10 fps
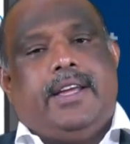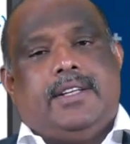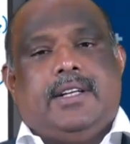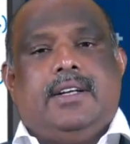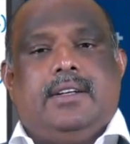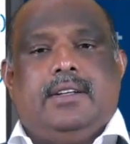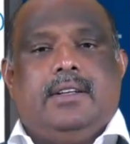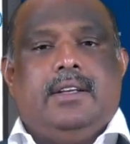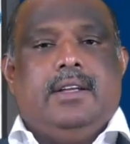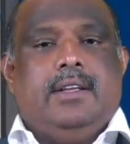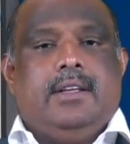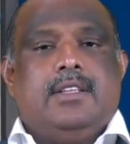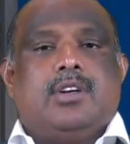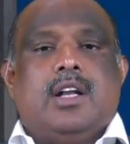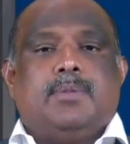my kinetic equation
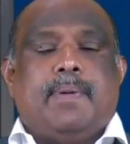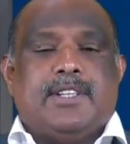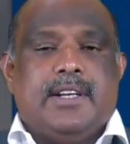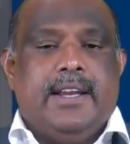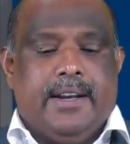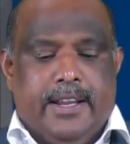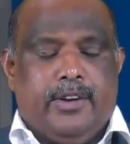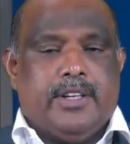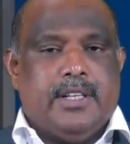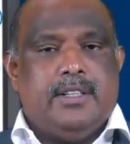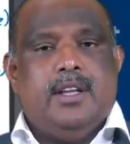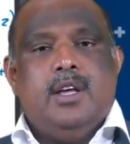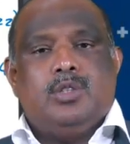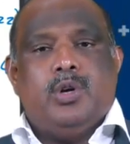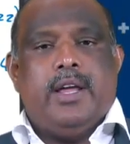is called as pressure linked
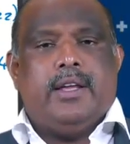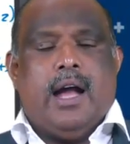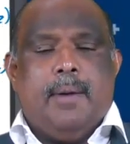equation.